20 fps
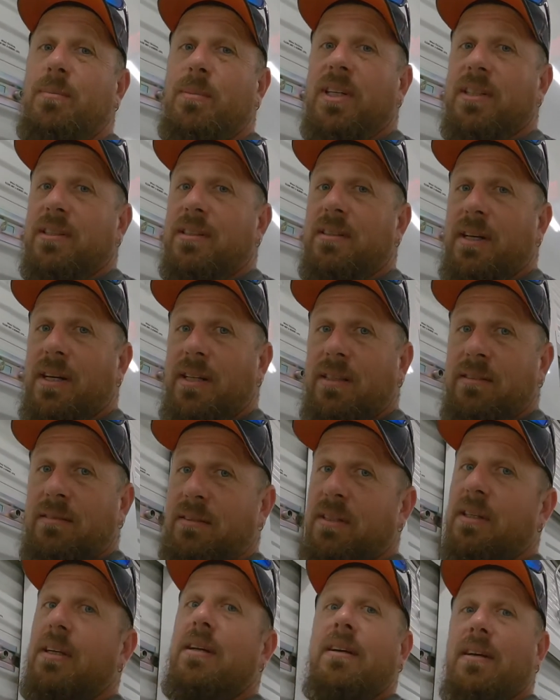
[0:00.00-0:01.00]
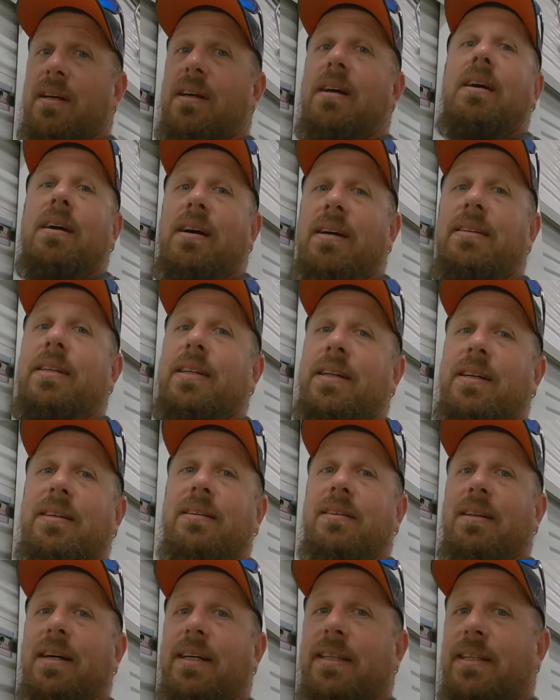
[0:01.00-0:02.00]
bucks on. I think you're
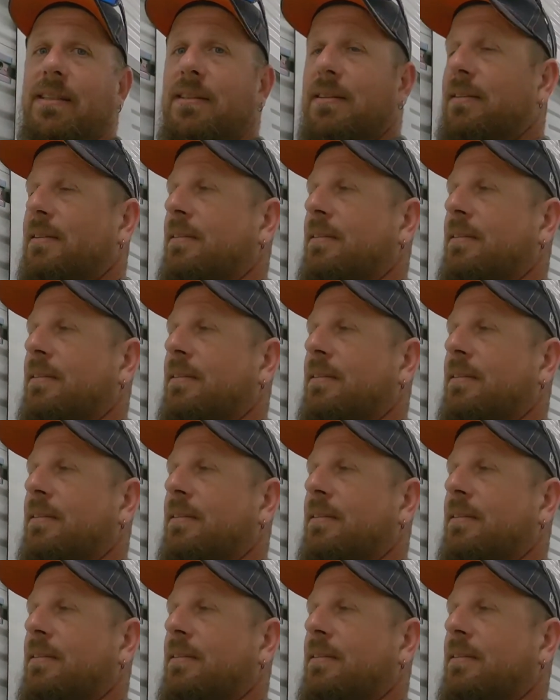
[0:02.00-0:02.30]
gonna like it.